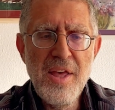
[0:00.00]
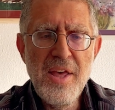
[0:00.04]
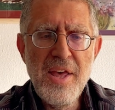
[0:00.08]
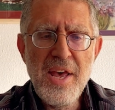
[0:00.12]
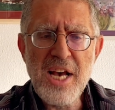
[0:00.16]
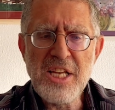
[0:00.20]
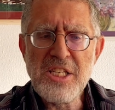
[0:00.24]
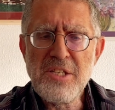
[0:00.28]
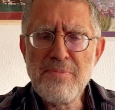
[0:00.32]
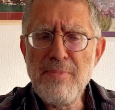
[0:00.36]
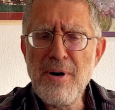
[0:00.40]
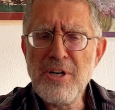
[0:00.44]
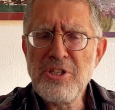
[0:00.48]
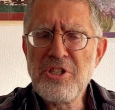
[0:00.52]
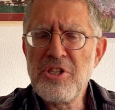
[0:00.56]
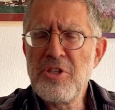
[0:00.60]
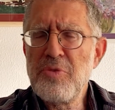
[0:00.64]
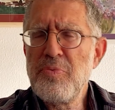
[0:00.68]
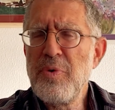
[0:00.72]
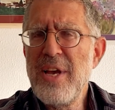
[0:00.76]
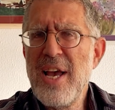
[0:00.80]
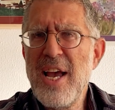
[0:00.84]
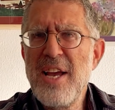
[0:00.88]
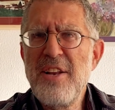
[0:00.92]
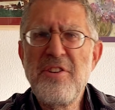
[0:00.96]
As much as
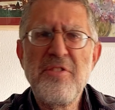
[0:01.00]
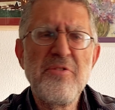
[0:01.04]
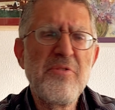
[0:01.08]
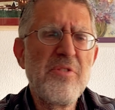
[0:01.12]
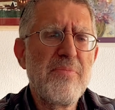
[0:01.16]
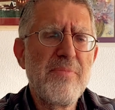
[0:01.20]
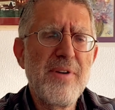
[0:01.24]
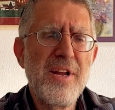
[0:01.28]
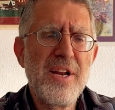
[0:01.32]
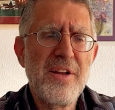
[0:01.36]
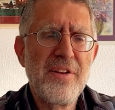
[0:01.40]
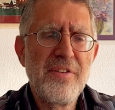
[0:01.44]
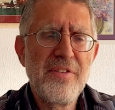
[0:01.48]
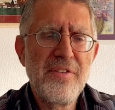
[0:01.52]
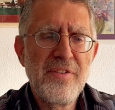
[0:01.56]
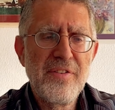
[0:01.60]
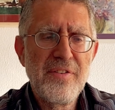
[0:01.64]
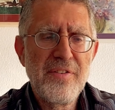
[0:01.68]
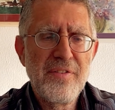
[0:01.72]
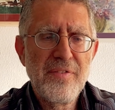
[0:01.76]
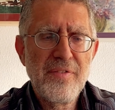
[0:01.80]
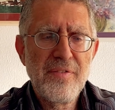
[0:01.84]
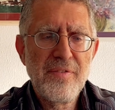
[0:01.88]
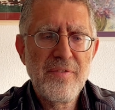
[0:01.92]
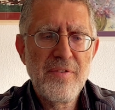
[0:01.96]
we hate to admit it,
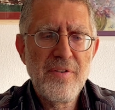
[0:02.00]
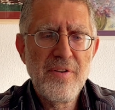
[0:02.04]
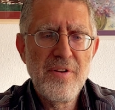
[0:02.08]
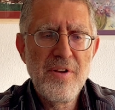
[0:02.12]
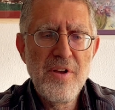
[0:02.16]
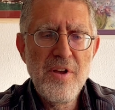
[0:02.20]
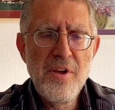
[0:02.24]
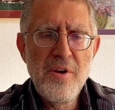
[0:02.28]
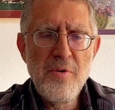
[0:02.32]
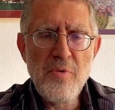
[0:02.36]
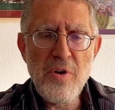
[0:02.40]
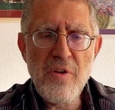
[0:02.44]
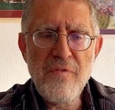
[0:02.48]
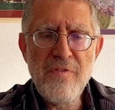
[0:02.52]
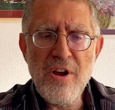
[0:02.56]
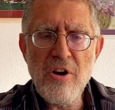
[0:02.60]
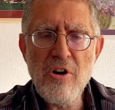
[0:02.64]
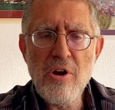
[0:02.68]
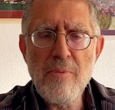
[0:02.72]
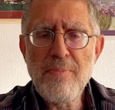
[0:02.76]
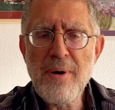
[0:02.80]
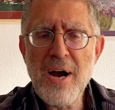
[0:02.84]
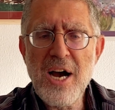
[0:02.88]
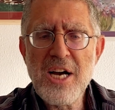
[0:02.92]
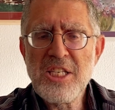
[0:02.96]
we
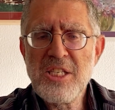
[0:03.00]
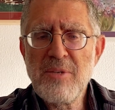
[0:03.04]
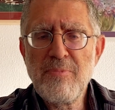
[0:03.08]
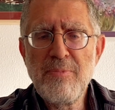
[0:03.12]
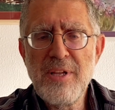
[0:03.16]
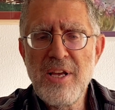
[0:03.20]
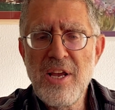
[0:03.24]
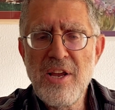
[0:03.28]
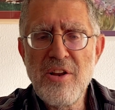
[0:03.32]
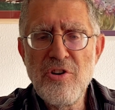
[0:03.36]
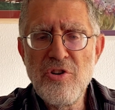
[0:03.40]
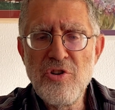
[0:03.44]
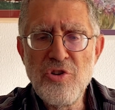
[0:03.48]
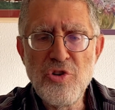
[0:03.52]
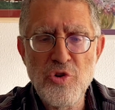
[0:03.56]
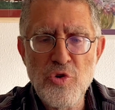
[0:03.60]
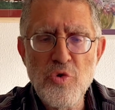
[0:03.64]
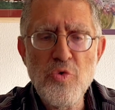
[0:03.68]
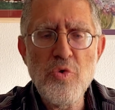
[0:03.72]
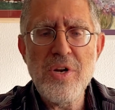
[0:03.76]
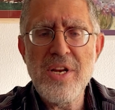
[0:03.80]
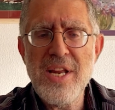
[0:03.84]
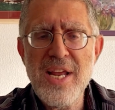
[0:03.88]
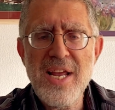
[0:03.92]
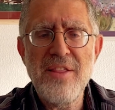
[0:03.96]
very possibly
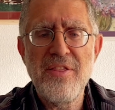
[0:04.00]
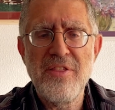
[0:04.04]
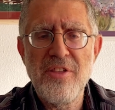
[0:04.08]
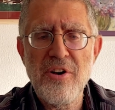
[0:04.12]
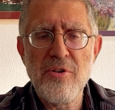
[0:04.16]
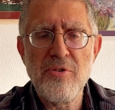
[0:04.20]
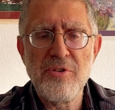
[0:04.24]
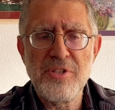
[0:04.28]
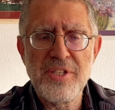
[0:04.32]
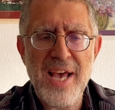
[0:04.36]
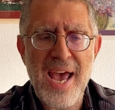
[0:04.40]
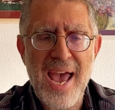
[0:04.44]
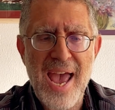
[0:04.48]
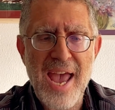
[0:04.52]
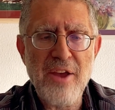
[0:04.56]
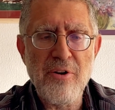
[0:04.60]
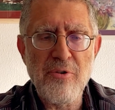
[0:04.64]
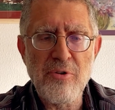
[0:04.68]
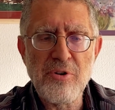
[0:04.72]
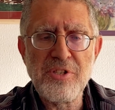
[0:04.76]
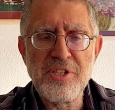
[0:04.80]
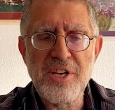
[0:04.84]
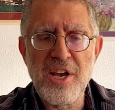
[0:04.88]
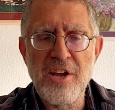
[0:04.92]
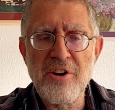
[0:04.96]
do need those
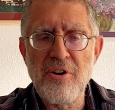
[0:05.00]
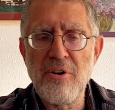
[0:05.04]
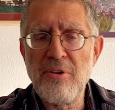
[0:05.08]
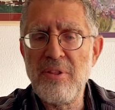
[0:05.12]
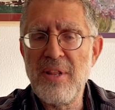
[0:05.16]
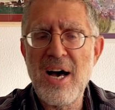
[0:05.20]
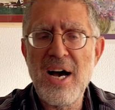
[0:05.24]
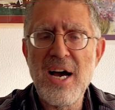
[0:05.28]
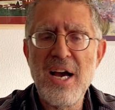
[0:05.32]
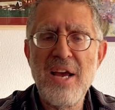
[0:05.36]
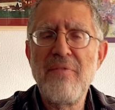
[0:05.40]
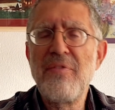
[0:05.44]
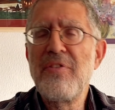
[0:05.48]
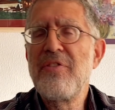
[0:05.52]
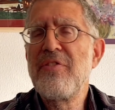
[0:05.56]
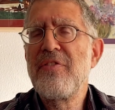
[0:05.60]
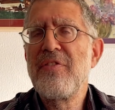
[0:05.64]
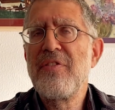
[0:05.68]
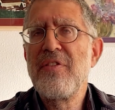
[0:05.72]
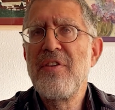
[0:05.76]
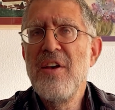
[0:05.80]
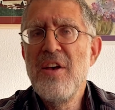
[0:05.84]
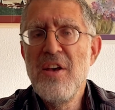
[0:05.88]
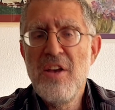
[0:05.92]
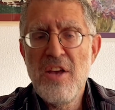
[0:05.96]
anchors in our lives,
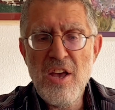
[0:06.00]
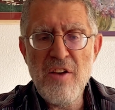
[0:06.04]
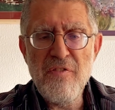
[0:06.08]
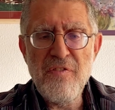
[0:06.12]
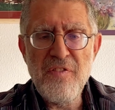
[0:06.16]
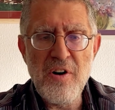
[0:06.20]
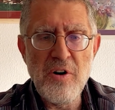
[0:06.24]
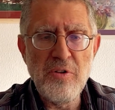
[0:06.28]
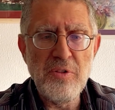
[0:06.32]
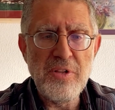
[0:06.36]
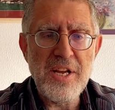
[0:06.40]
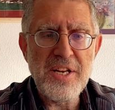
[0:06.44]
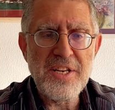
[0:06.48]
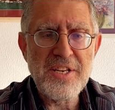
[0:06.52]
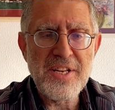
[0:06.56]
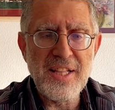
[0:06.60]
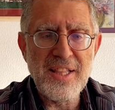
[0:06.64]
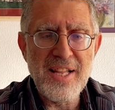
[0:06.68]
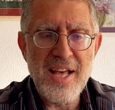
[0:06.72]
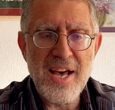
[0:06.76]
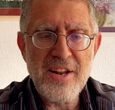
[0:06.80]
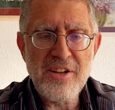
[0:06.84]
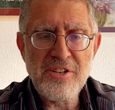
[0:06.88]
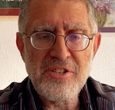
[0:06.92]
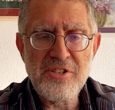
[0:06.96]
if only to
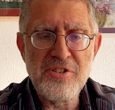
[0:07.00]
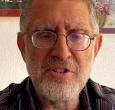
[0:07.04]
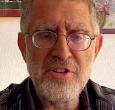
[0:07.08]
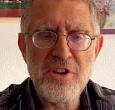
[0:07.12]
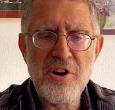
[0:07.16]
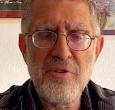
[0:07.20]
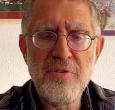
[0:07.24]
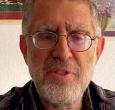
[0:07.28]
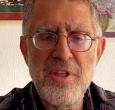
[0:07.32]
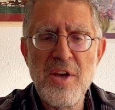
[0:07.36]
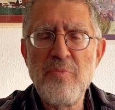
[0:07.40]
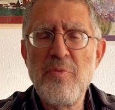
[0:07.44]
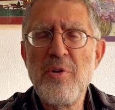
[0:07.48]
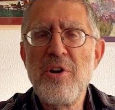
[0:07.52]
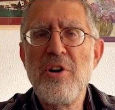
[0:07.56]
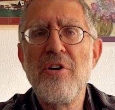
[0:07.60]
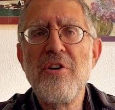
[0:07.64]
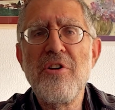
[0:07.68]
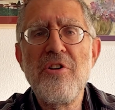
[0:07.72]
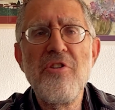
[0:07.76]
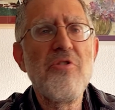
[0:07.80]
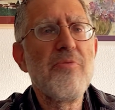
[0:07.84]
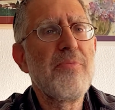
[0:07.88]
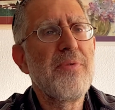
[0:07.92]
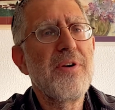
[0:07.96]
let us know that we are
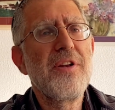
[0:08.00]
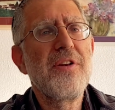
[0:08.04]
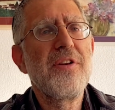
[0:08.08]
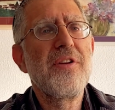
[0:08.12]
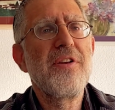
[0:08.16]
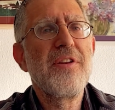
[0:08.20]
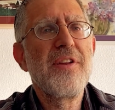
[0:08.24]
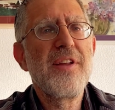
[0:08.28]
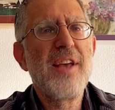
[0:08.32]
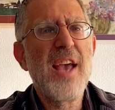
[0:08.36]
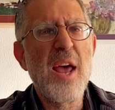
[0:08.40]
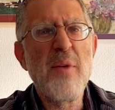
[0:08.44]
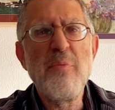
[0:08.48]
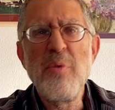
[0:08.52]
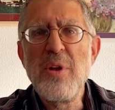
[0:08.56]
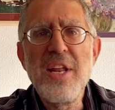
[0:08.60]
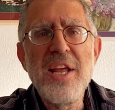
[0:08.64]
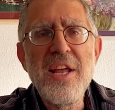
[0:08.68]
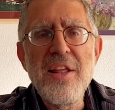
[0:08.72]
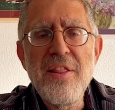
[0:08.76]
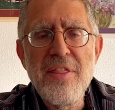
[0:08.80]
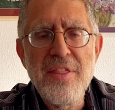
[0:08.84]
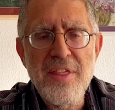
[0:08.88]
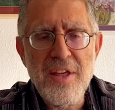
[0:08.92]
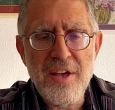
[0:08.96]
human and we
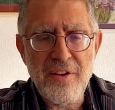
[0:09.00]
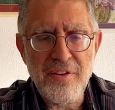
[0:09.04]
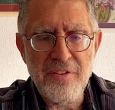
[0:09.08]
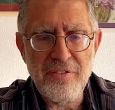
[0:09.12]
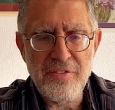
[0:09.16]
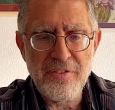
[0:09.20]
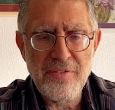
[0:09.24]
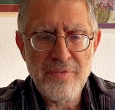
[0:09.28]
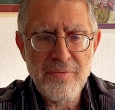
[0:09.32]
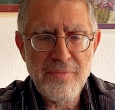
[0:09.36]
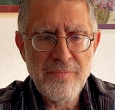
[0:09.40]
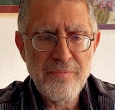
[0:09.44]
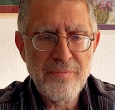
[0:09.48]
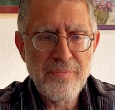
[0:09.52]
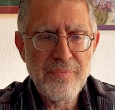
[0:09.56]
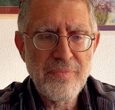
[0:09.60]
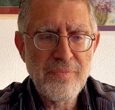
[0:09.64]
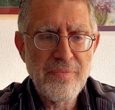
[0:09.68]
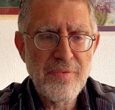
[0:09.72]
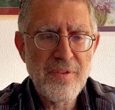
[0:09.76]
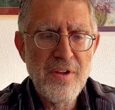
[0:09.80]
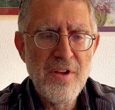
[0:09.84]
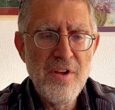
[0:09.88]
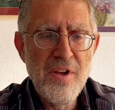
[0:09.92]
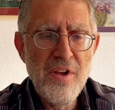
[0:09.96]
need things.
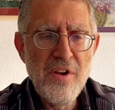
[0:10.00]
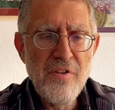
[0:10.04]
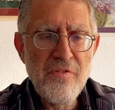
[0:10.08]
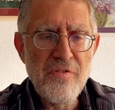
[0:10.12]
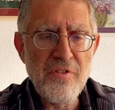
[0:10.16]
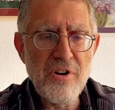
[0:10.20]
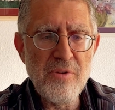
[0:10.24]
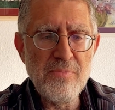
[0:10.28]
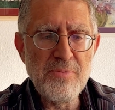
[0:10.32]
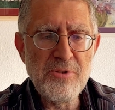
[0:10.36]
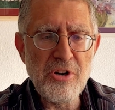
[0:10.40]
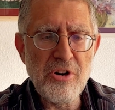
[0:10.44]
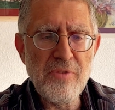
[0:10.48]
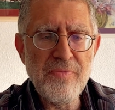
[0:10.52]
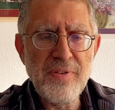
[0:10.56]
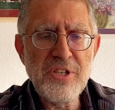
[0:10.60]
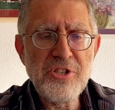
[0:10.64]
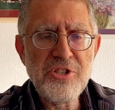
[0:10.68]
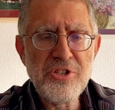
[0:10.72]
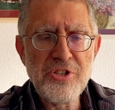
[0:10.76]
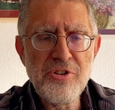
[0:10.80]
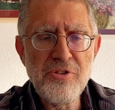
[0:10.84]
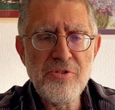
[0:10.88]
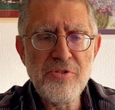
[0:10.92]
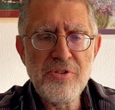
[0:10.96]
For
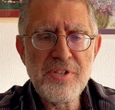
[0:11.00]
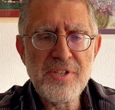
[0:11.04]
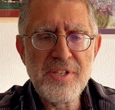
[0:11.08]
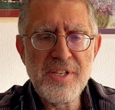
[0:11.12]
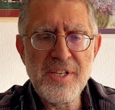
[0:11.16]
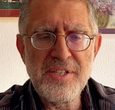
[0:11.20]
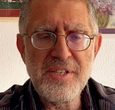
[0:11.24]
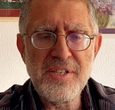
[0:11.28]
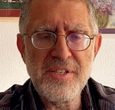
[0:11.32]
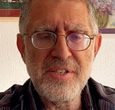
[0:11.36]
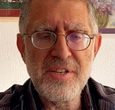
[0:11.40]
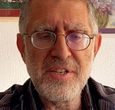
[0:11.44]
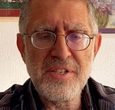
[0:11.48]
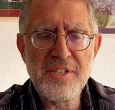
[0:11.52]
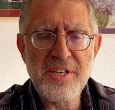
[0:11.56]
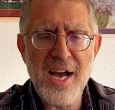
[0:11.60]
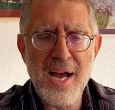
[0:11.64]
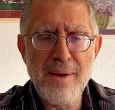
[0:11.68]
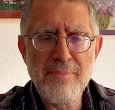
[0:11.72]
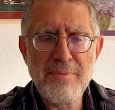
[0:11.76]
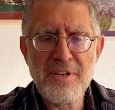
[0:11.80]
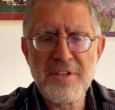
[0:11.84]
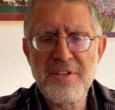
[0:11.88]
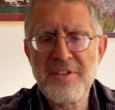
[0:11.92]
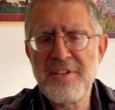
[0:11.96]
observant Jews, this is the
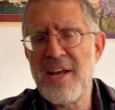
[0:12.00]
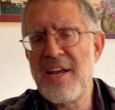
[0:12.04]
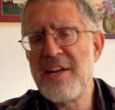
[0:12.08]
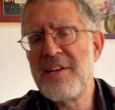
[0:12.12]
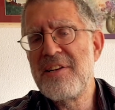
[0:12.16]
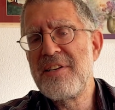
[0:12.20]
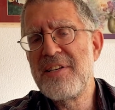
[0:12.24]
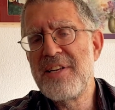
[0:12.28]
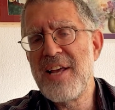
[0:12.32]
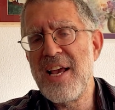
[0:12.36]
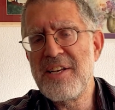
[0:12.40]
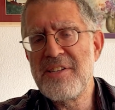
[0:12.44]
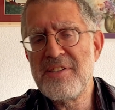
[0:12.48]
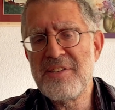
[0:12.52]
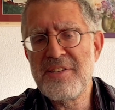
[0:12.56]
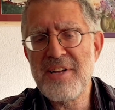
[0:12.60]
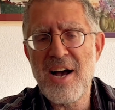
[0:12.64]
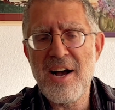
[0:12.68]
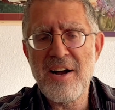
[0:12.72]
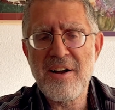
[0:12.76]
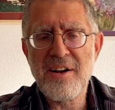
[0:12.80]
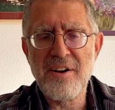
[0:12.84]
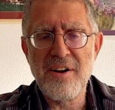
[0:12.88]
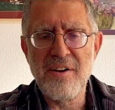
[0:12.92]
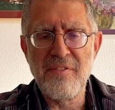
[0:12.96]
time to take
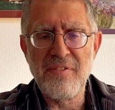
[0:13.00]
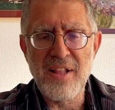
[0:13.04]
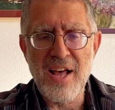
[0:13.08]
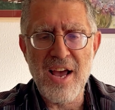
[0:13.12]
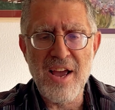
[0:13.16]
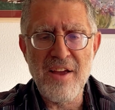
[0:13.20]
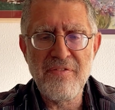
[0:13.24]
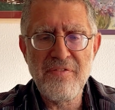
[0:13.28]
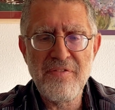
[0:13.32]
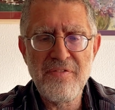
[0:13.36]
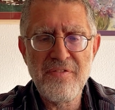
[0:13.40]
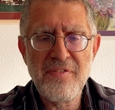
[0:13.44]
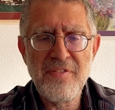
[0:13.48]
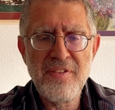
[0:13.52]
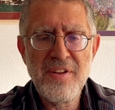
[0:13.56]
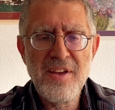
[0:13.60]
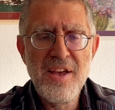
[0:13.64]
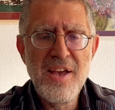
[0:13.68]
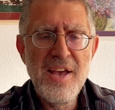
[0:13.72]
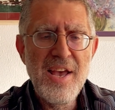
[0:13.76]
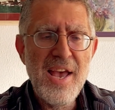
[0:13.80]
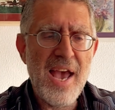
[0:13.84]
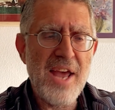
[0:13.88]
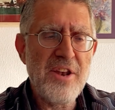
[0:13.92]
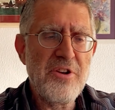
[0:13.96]
stock of life
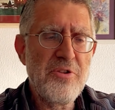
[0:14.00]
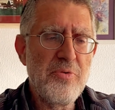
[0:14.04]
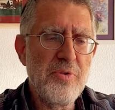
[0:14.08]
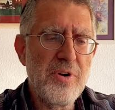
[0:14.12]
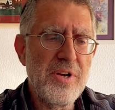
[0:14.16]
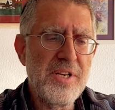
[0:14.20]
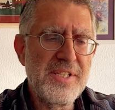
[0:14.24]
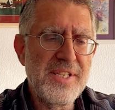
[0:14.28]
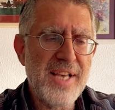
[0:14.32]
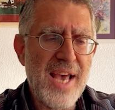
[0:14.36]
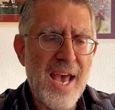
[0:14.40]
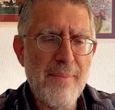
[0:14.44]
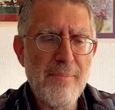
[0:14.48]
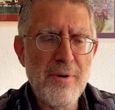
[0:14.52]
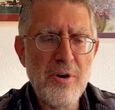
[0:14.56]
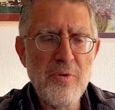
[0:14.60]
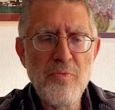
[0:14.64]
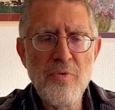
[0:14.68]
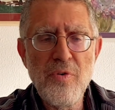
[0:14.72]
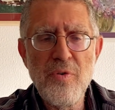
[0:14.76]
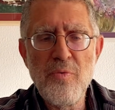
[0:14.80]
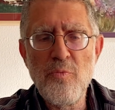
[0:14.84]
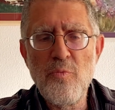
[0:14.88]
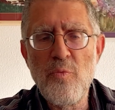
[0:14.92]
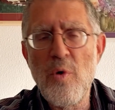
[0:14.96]
and to
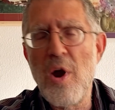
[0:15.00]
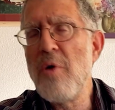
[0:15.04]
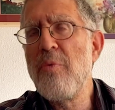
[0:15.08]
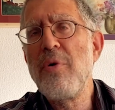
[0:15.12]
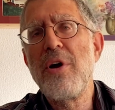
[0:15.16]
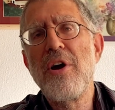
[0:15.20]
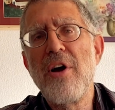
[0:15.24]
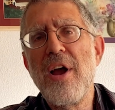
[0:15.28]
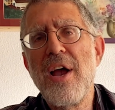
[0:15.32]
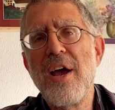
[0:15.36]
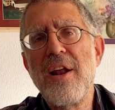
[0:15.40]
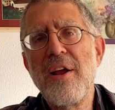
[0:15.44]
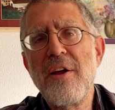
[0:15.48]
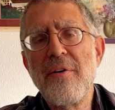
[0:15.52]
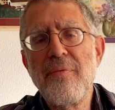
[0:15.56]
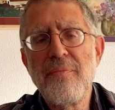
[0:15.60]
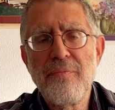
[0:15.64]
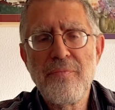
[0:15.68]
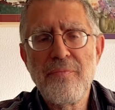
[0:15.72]
examine where we are heading.